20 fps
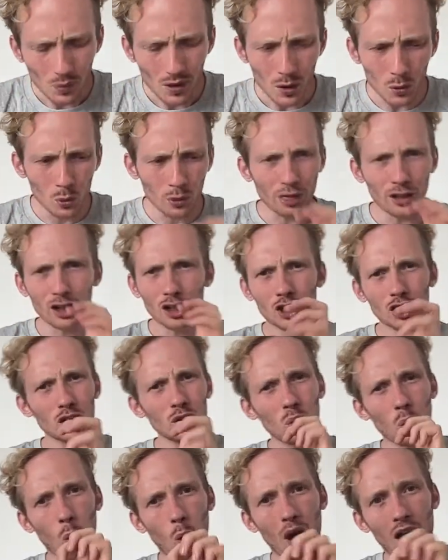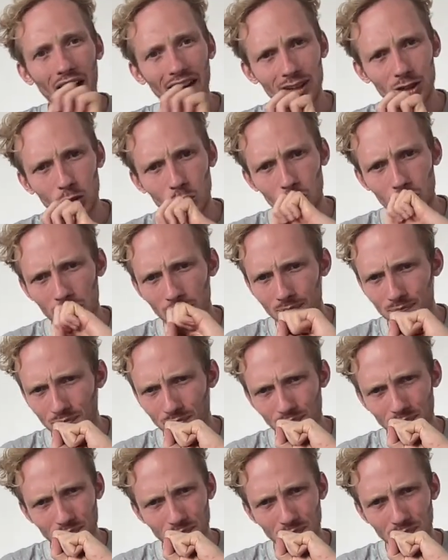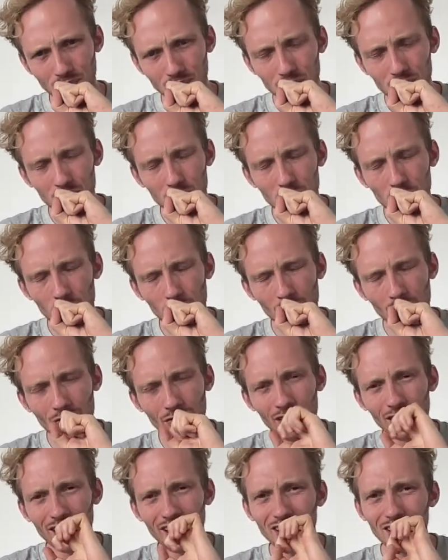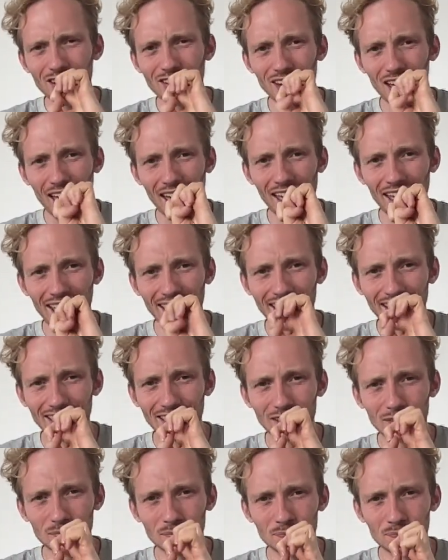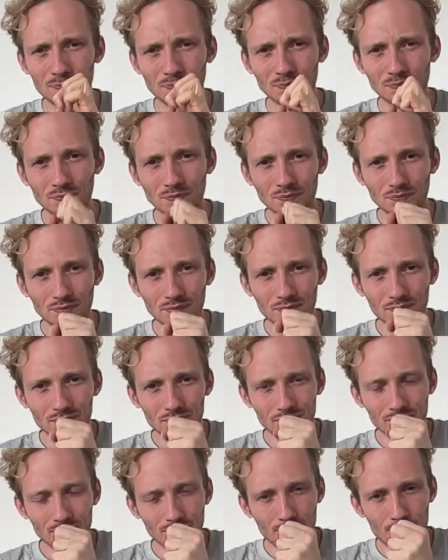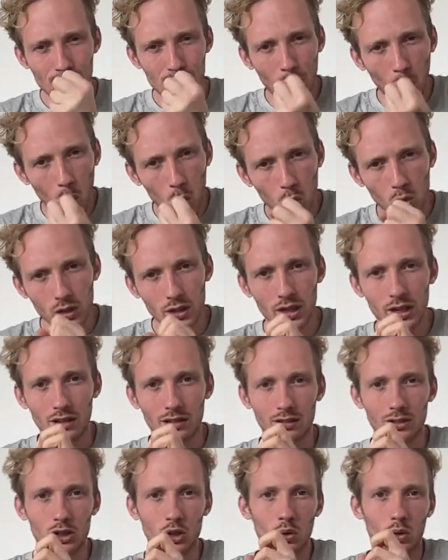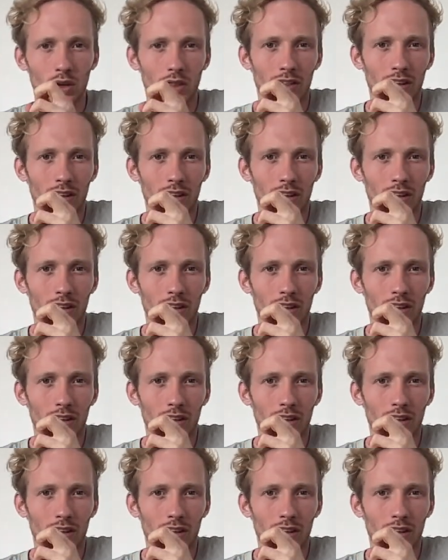with a good wild, there is a boldness to it.